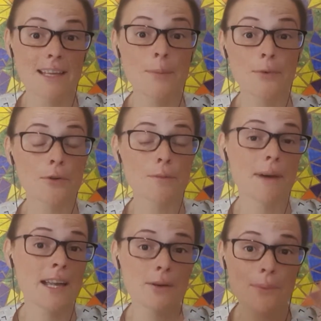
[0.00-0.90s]
that point
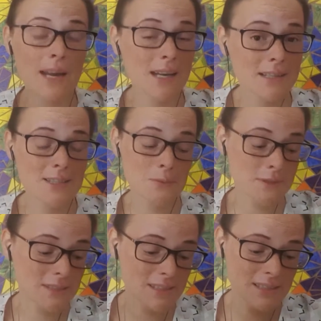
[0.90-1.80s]
my awareness
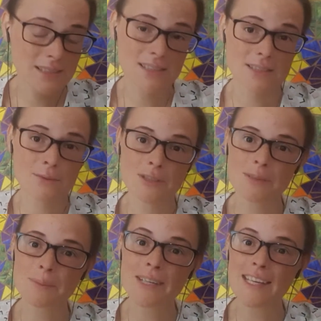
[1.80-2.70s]
wasn't
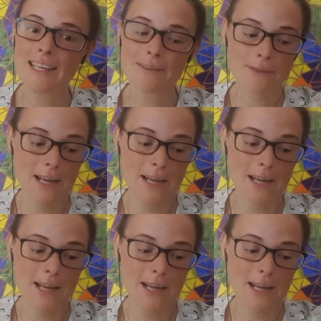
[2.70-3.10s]
big enough.